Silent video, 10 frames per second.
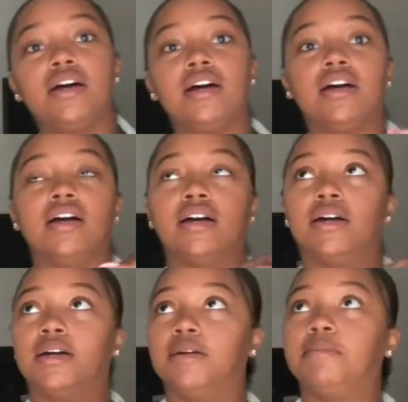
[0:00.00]

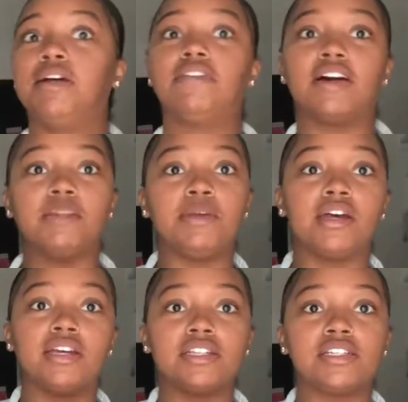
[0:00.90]
Follow me
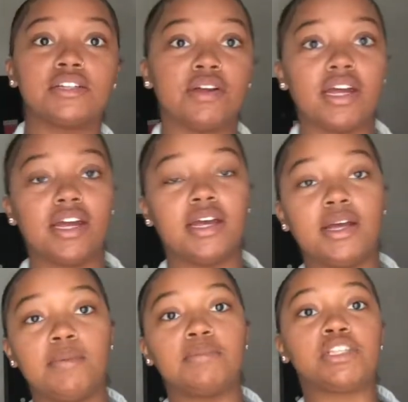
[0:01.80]
on
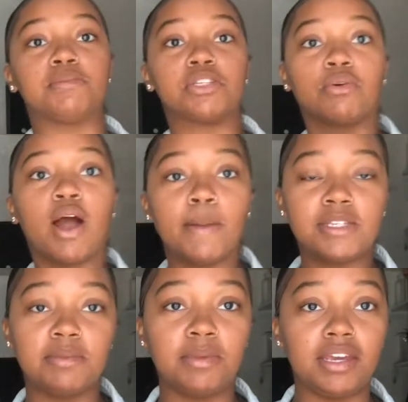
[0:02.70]
Instagram. Subscribe
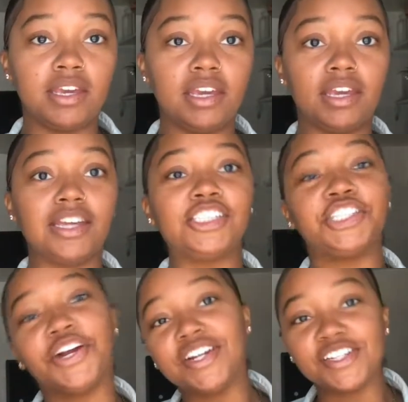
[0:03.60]
to me.
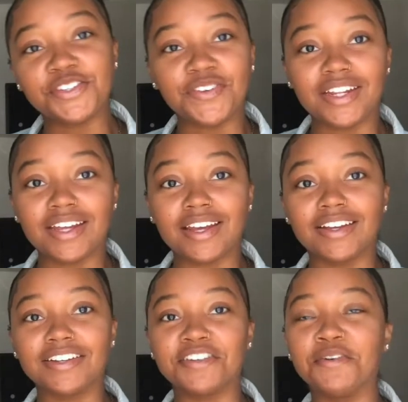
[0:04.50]
Share this
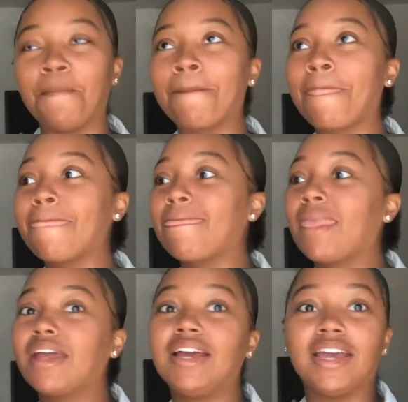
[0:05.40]
video.
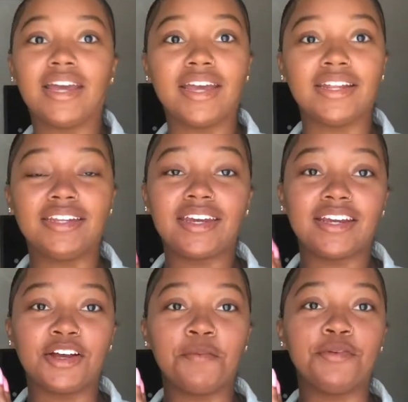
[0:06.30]
And
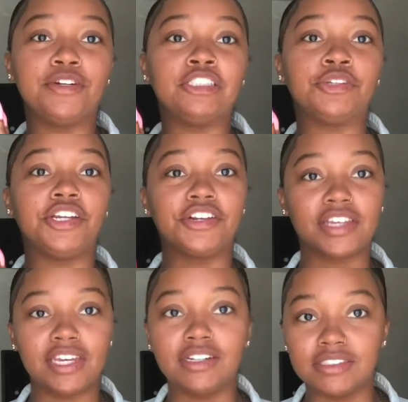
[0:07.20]
yeah, I hope you're enjoying your
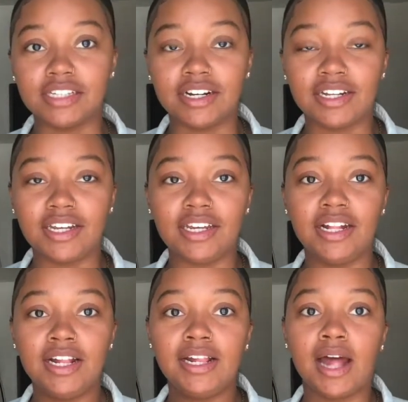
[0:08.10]
keto journey.
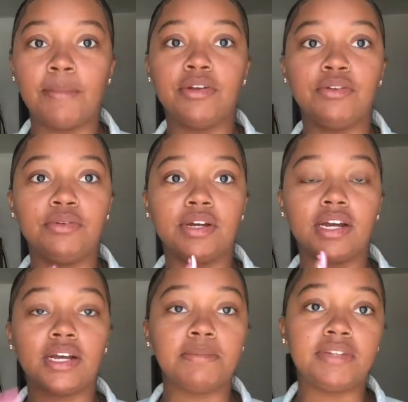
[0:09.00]
I'm going to do an
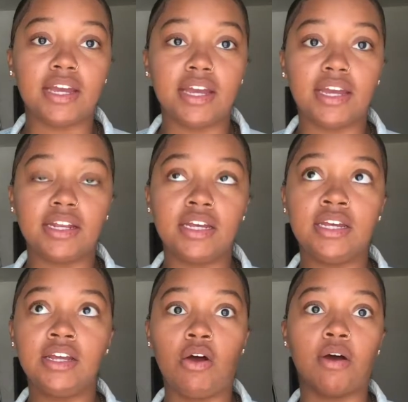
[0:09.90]
update
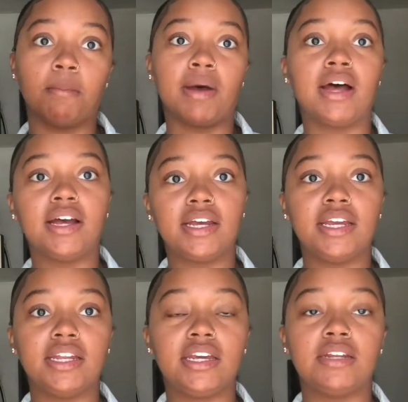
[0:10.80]
on
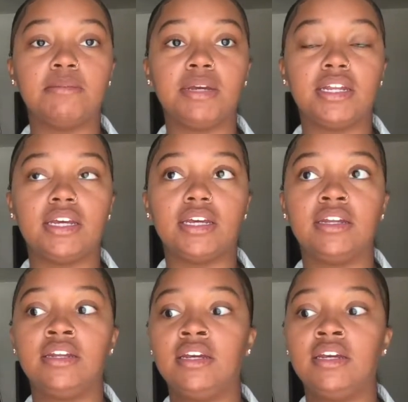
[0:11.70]
mine in a minute.